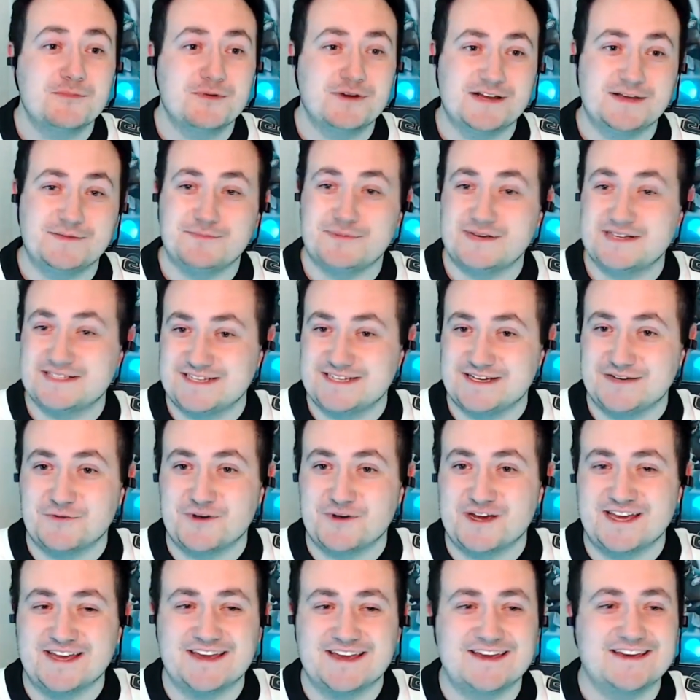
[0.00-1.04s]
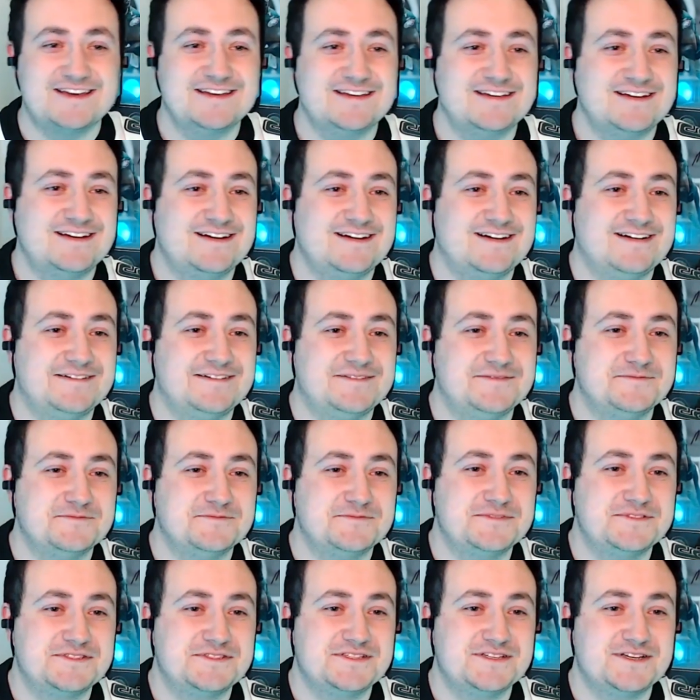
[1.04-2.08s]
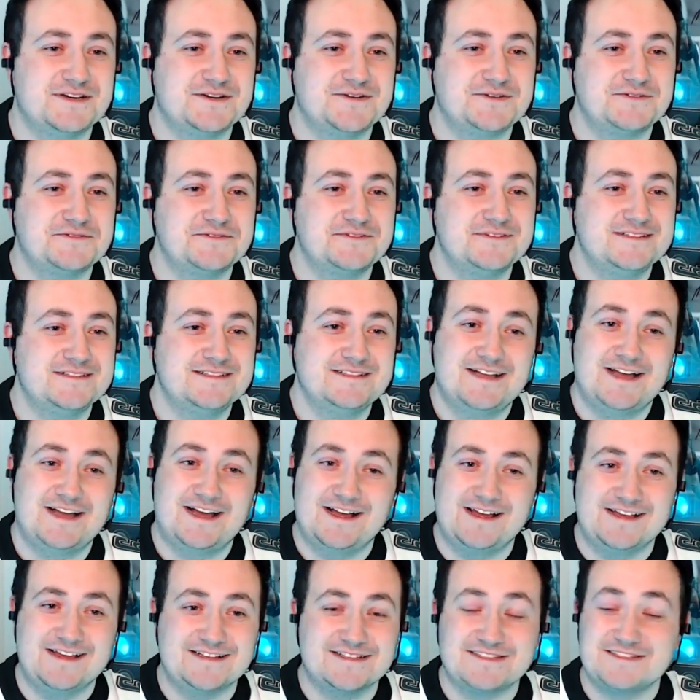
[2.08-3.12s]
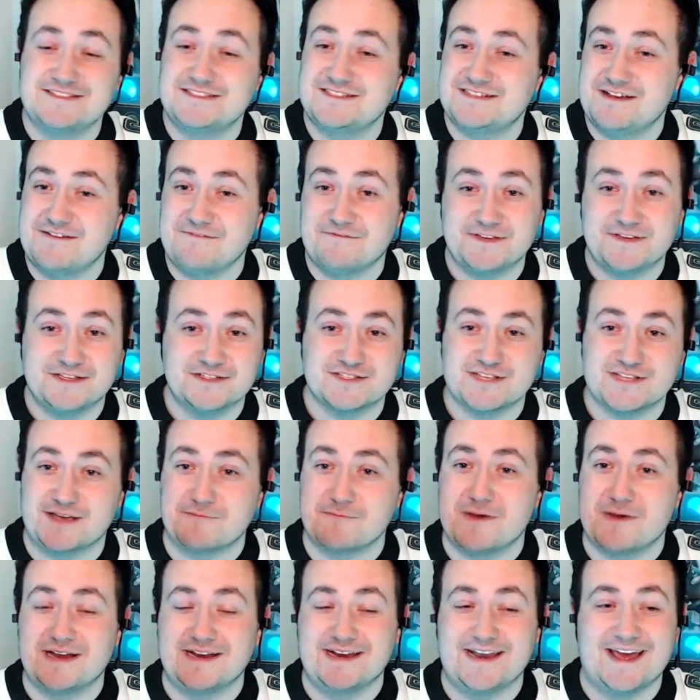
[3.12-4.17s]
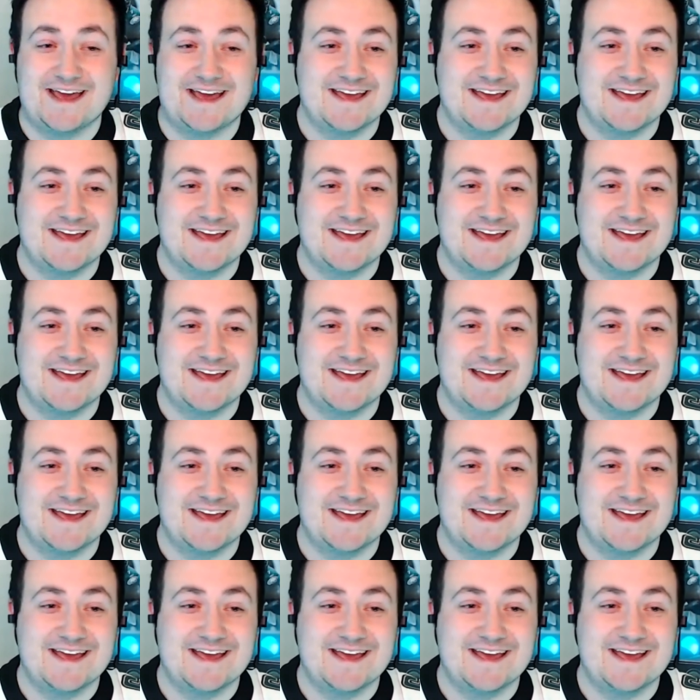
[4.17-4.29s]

pretty busy week. Um, so uh, it's it feels like Monday.